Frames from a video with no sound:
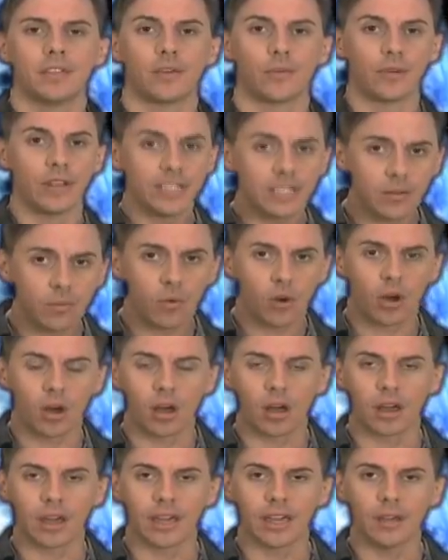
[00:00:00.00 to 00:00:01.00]
the reason
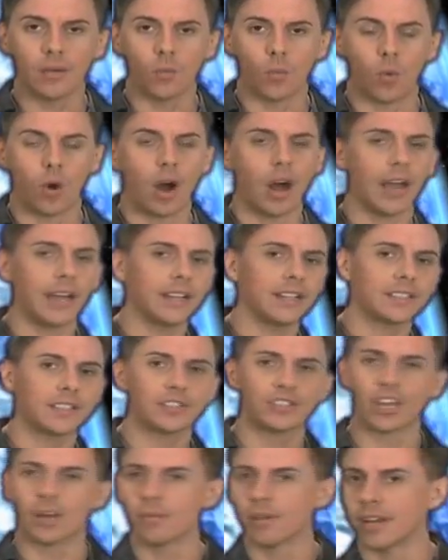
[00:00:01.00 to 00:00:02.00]
why does
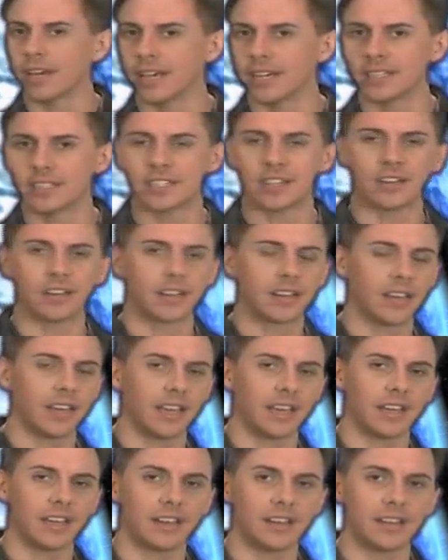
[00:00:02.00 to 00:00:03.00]
a Gemini get
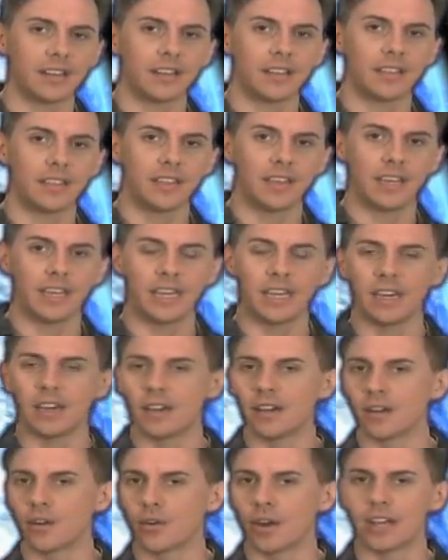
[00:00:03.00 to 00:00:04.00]
stuck in
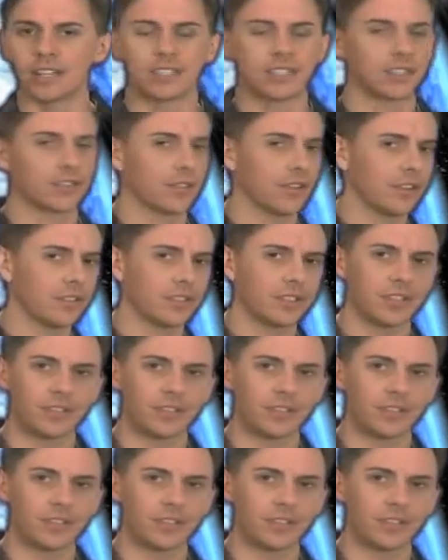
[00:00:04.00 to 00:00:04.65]
the grass is greener